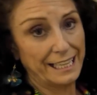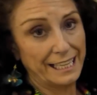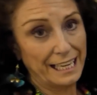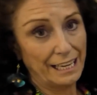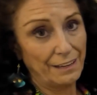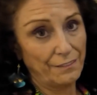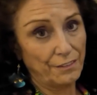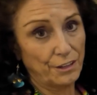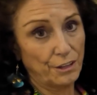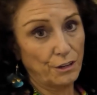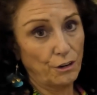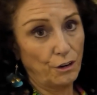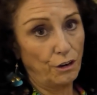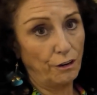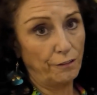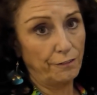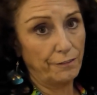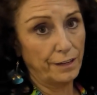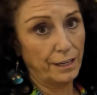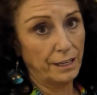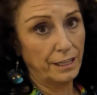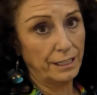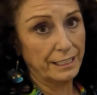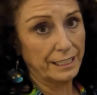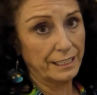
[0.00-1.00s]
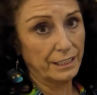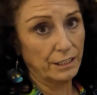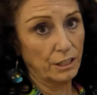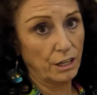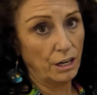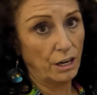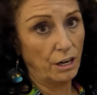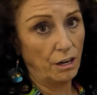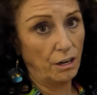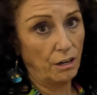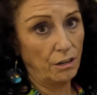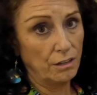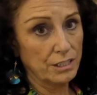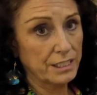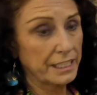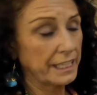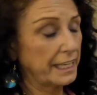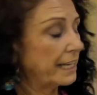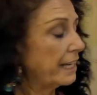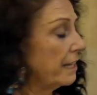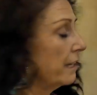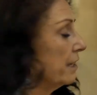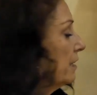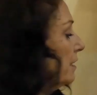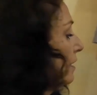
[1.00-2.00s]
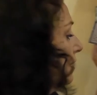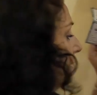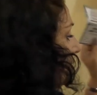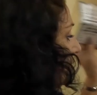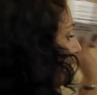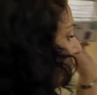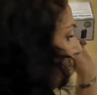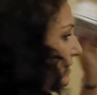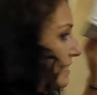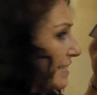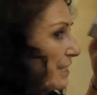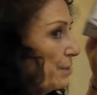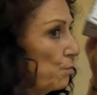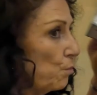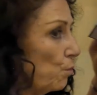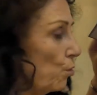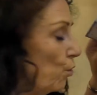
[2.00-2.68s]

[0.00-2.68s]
they have an offer, a little card here. So he did